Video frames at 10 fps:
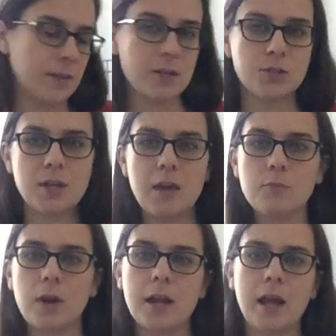They just came
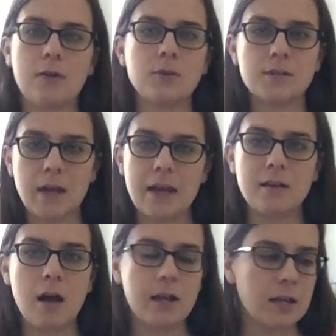running out because I
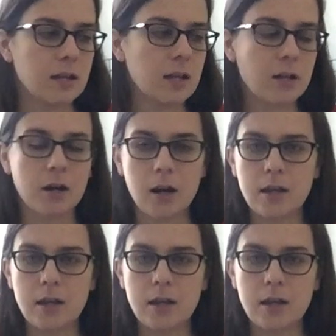got in here,